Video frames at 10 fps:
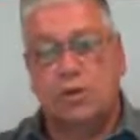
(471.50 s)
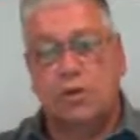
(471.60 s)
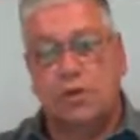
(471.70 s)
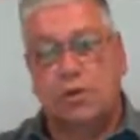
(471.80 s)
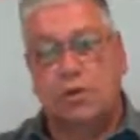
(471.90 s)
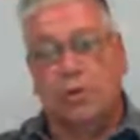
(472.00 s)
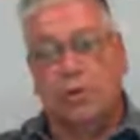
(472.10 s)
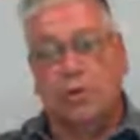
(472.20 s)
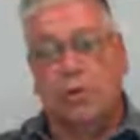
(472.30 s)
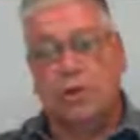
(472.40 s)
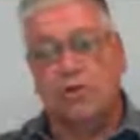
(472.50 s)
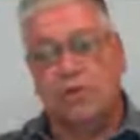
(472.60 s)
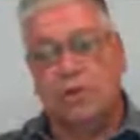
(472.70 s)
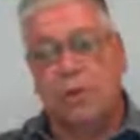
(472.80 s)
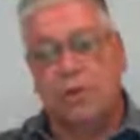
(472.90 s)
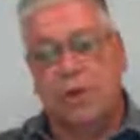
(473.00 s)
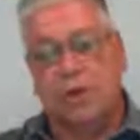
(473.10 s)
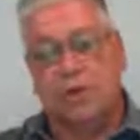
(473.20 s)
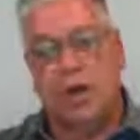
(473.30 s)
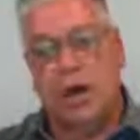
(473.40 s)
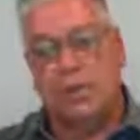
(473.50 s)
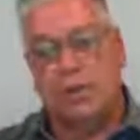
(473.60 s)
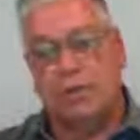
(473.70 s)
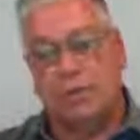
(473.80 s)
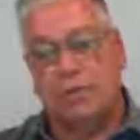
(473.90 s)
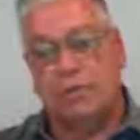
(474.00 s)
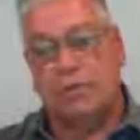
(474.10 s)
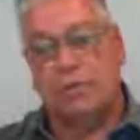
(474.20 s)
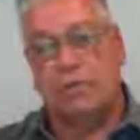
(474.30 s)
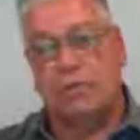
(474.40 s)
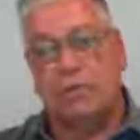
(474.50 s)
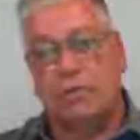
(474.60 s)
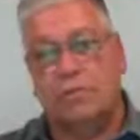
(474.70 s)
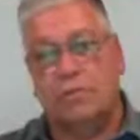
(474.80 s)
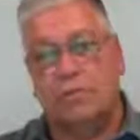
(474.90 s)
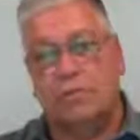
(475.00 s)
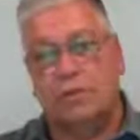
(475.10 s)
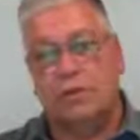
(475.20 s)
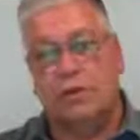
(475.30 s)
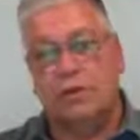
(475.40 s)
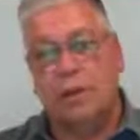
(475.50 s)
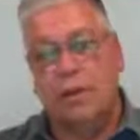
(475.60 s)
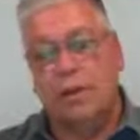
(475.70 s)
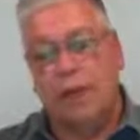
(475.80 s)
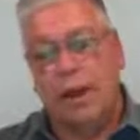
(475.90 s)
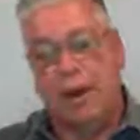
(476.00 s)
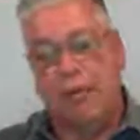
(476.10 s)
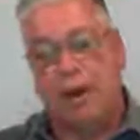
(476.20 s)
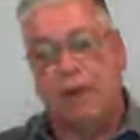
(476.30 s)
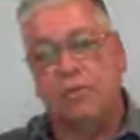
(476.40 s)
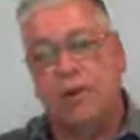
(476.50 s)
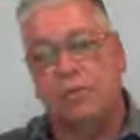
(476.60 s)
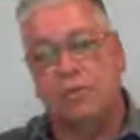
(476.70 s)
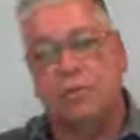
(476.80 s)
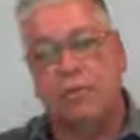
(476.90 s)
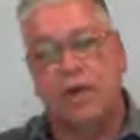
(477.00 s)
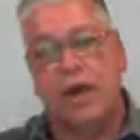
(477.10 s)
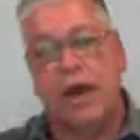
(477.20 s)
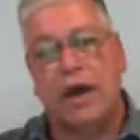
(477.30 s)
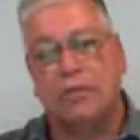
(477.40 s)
So those are some of the bigger topics that I would like people to look at.